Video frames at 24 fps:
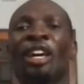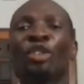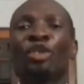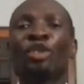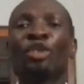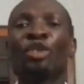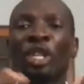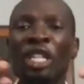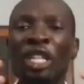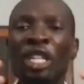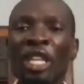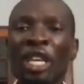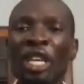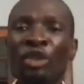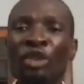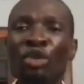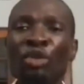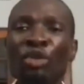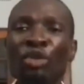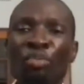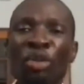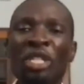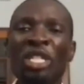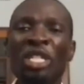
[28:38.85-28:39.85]
You need
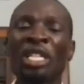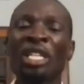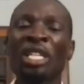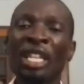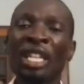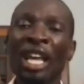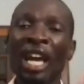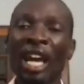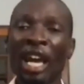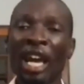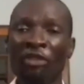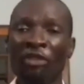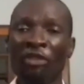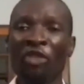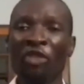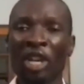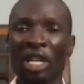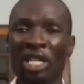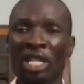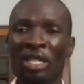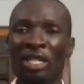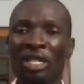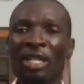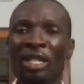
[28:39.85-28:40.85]
to put in the
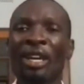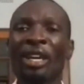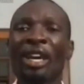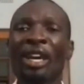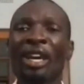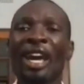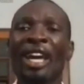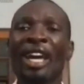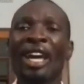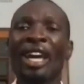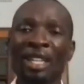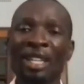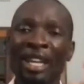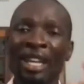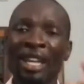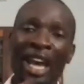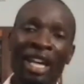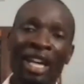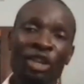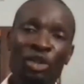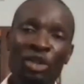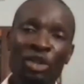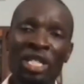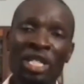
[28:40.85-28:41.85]
effort. And
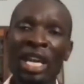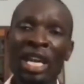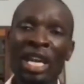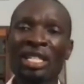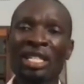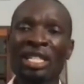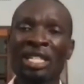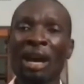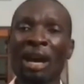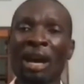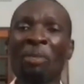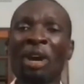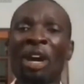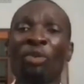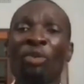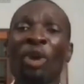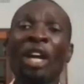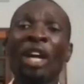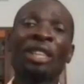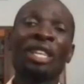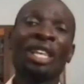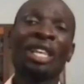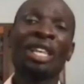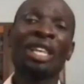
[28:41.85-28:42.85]
like you said, Zama,
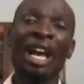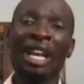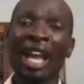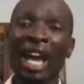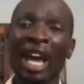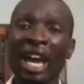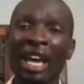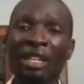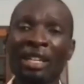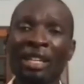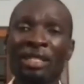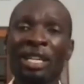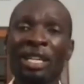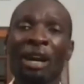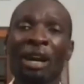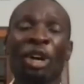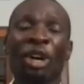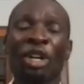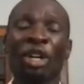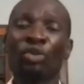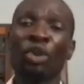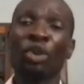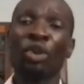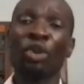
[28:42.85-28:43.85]
one thing I liked
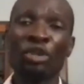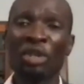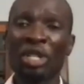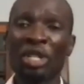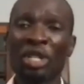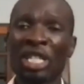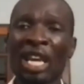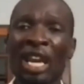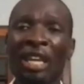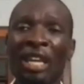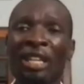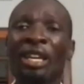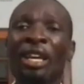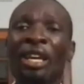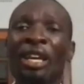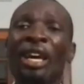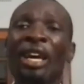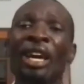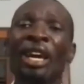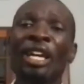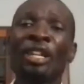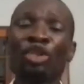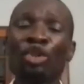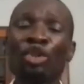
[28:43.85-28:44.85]
about what you said
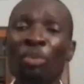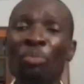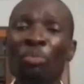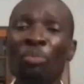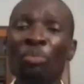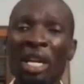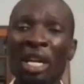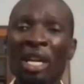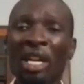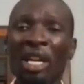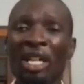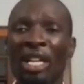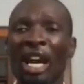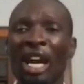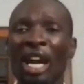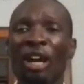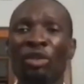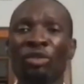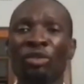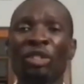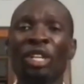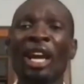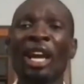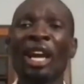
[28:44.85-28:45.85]
is you break it
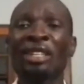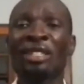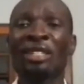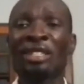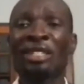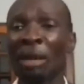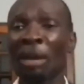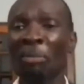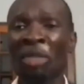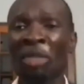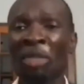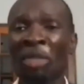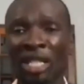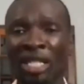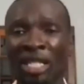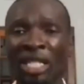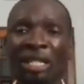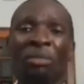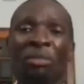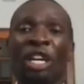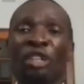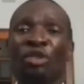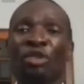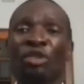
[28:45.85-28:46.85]
down. And something
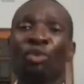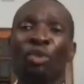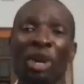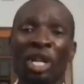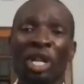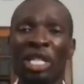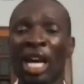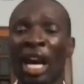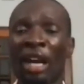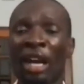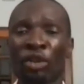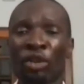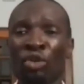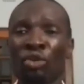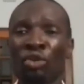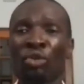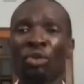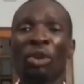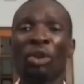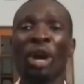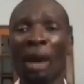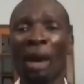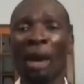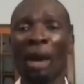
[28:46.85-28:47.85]
similar to what I
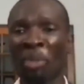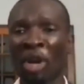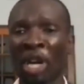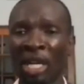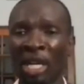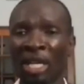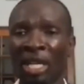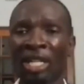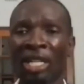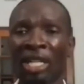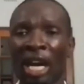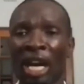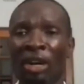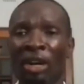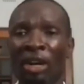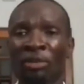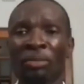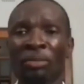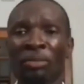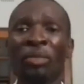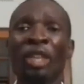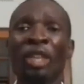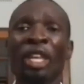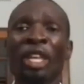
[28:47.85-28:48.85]
do, I break it down.
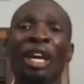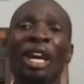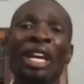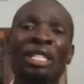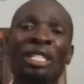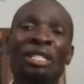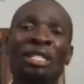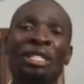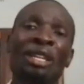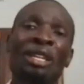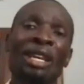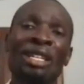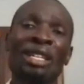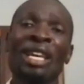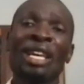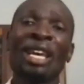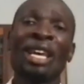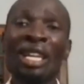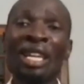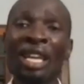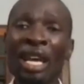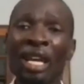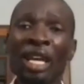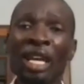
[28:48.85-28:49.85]
It's, it's a
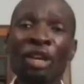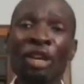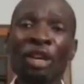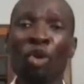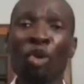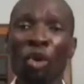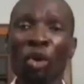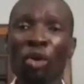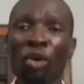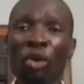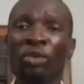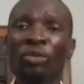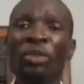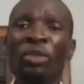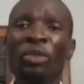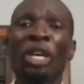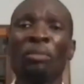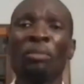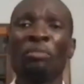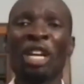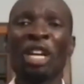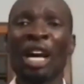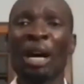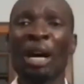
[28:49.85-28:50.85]
yearly goal,
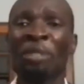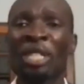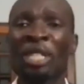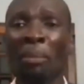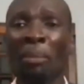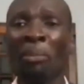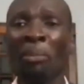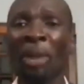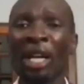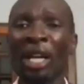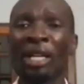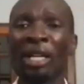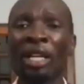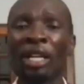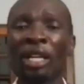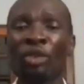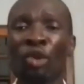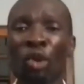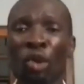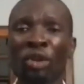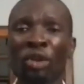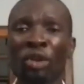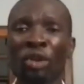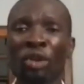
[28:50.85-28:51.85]
becomes a monthly
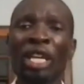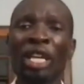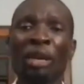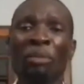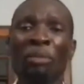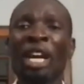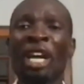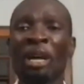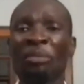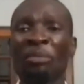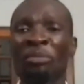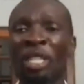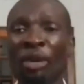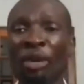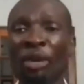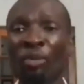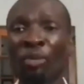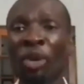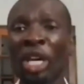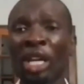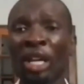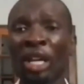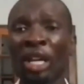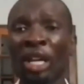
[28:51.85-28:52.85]
goal, it becomes a
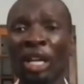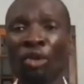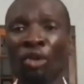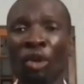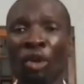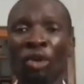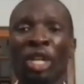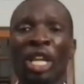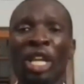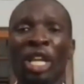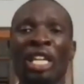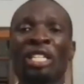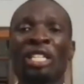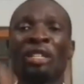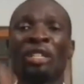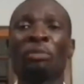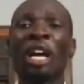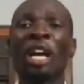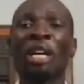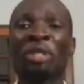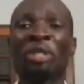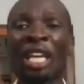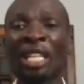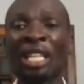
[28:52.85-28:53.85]
weekly goal, and it
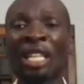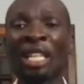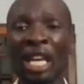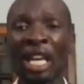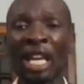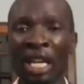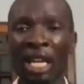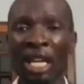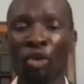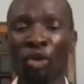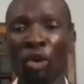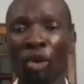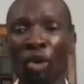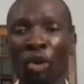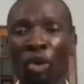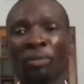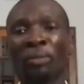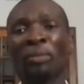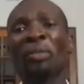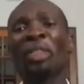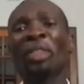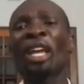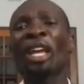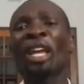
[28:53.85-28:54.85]
becomes a daily
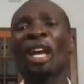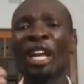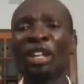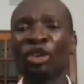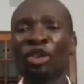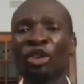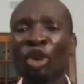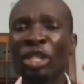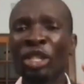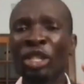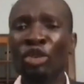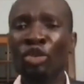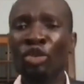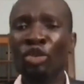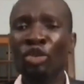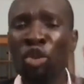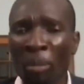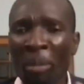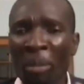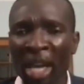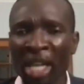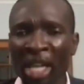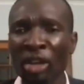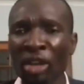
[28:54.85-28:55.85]
goal. And not
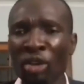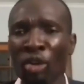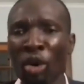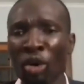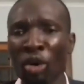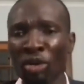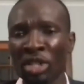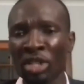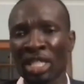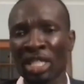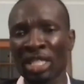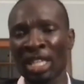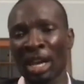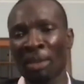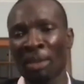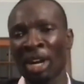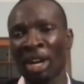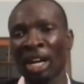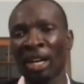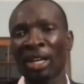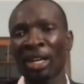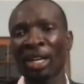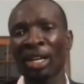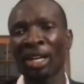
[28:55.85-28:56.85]
too many goals,
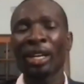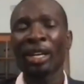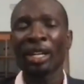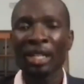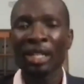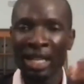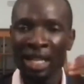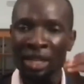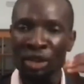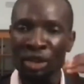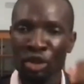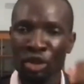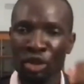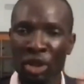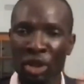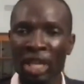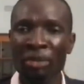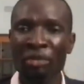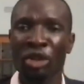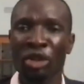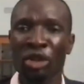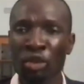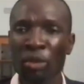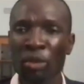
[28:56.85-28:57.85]
Zama. It
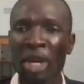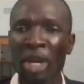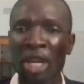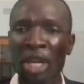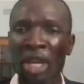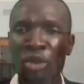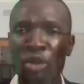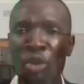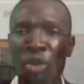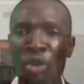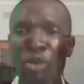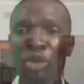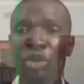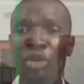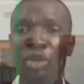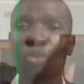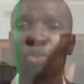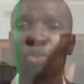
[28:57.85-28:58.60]
shouldn't be too many goals.